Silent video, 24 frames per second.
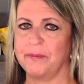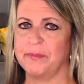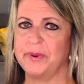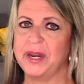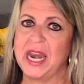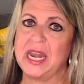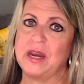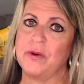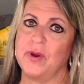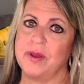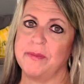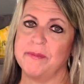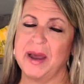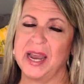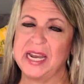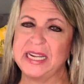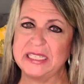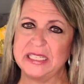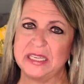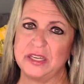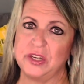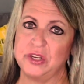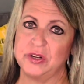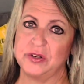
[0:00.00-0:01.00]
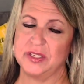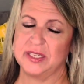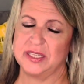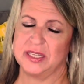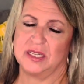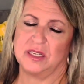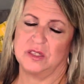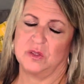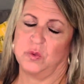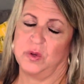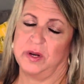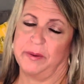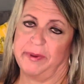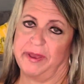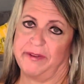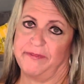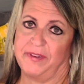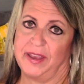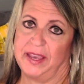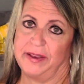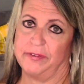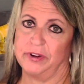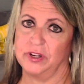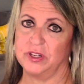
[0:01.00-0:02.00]
But anyway, Minds in Unison is one of my
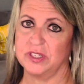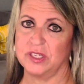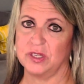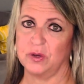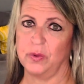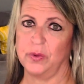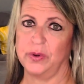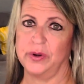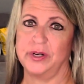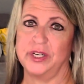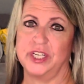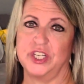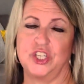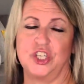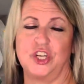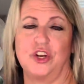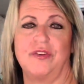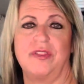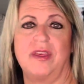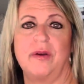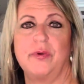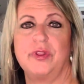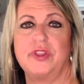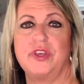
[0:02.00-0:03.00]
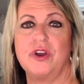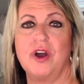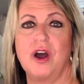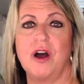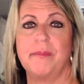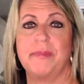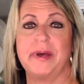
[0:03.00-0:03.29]
favorites, so I wanted to share that with you all.